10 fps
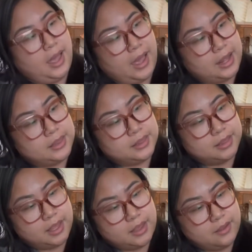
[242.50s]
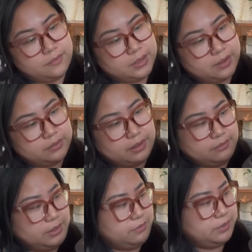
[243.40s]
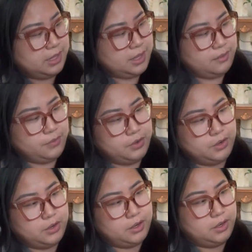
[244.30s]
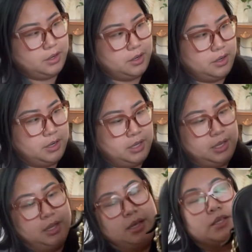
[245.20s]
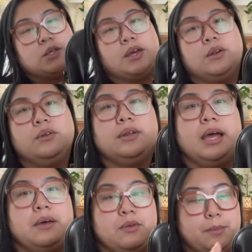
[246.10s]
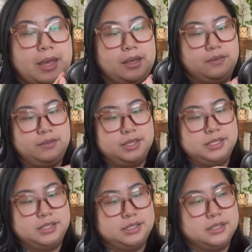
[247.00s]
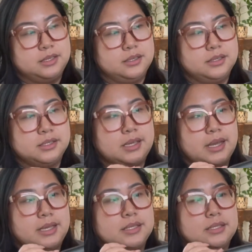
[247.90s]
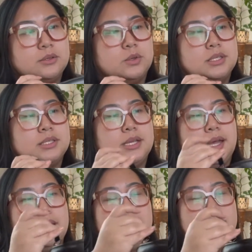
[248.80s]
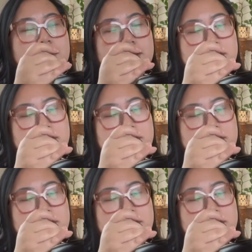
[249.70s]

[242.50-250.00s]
I love, love, love, love, love her. So I don't have a bag of this size or style.